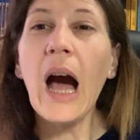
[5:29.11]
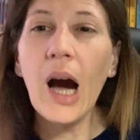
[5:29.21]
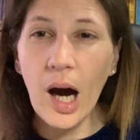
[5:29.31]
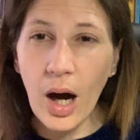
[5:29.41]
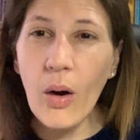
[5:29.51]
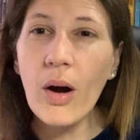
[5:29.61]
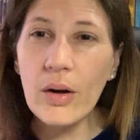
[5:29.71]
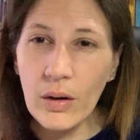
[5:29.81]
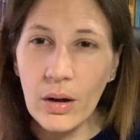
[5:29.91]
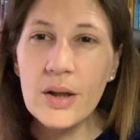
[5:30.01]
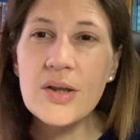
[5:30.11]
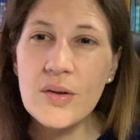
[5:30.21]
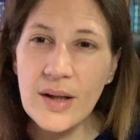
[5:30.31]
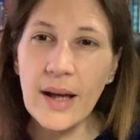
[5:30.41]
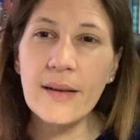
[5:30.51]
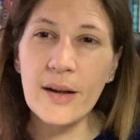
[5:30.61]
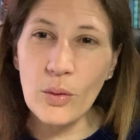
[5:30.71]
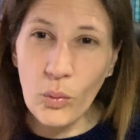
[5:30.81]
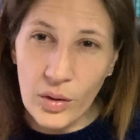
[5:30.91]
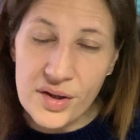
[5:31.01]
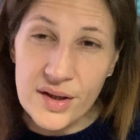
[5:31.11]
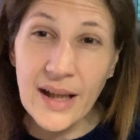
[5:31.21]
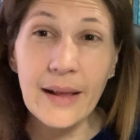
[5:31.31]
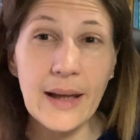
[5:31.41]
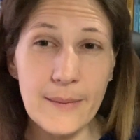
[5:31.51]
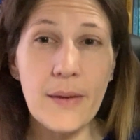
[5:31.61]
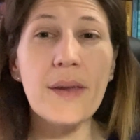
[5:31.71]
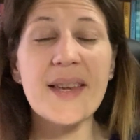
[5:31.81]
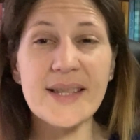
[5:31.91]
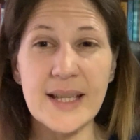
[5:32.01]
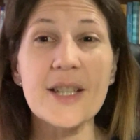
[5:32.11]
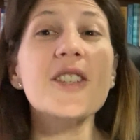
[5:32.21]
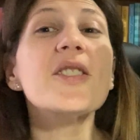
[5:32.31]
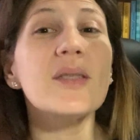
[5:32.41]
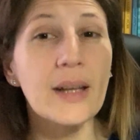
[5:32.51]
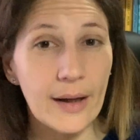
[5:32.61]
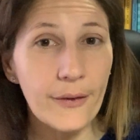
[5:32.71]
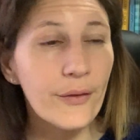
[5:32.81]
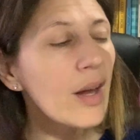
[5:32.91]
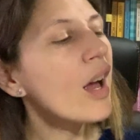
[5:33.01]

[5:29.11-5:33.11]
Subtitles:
How are going to get that water the living things need to live?